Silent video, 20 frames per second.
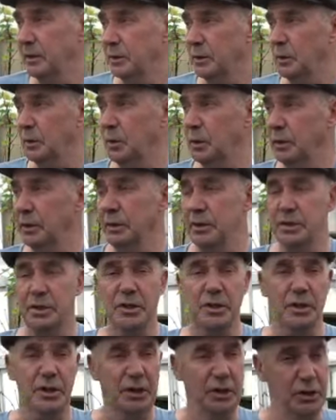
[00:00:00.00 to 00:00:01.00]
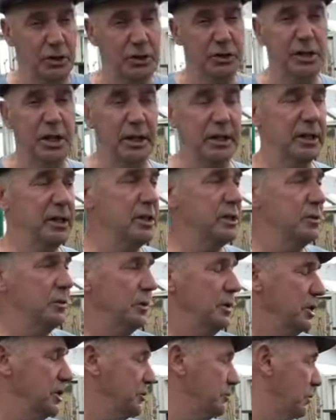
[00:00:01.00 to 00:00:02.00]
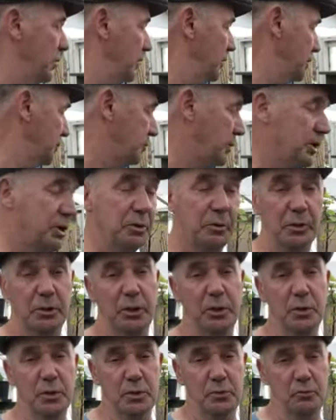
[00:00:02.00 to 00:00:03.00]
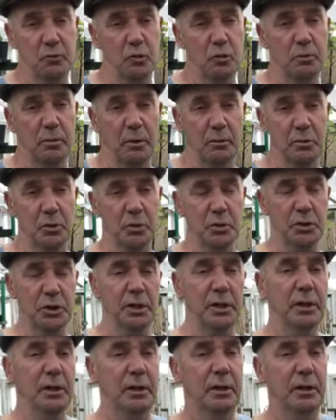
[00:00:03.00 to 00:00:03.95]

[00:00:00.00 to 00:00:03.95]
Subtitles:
So as I say, just take it easy when you're spraying, especially when you're using rhubarb juice.